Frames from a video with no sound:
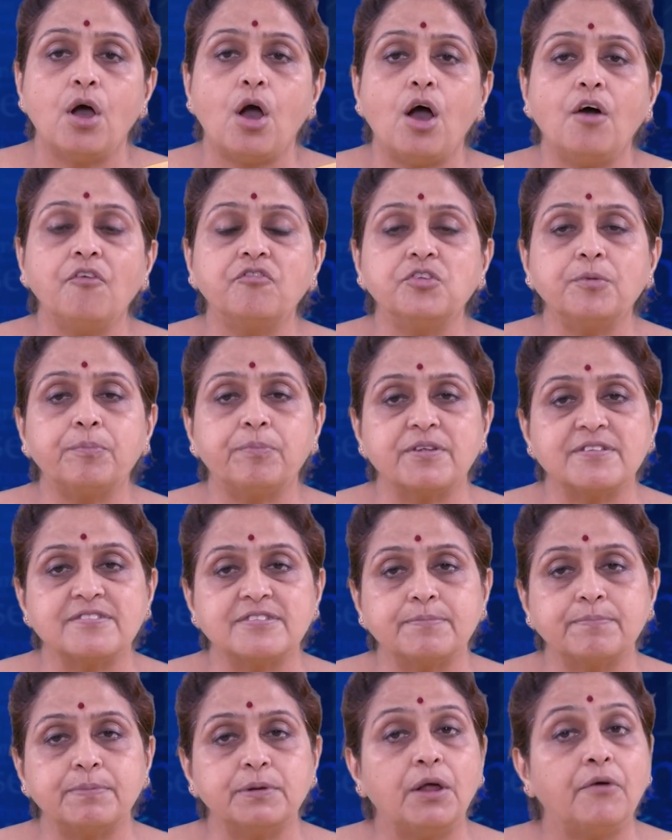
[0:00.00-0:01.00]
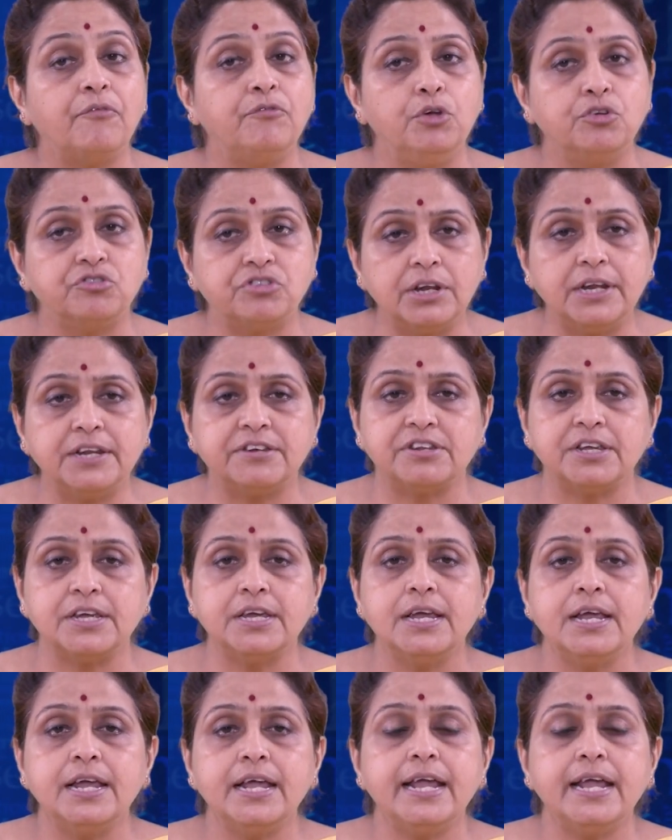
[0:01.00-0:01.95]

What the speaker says: of the principle of utility